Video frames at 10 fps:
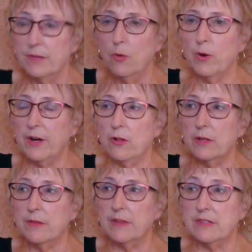
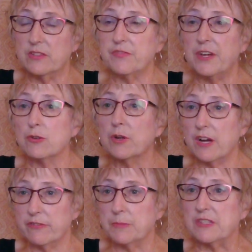Well, it's the federal
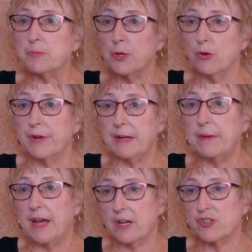government's program,
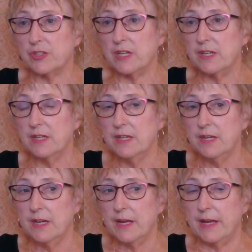actually.
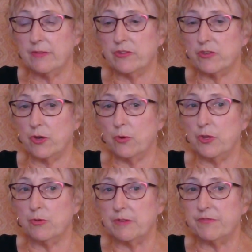And so
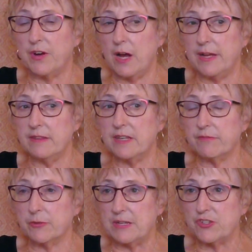you can find the
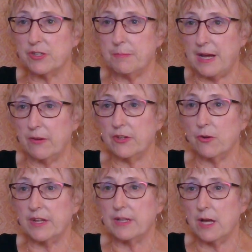information about it
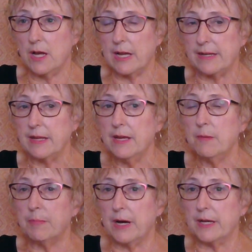online,
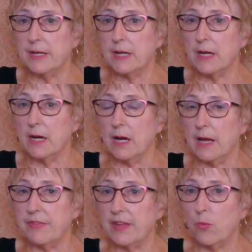but
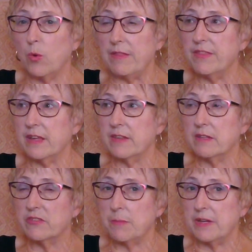I think one thing
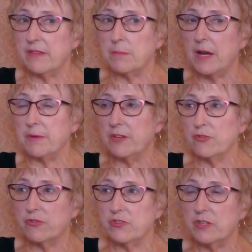that somebody that might be
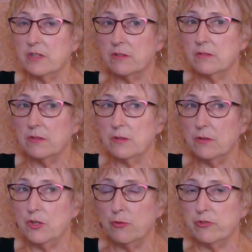interested in
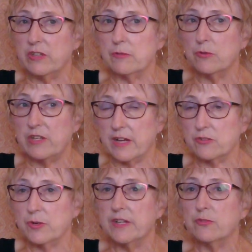using
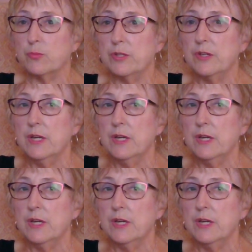tax credits would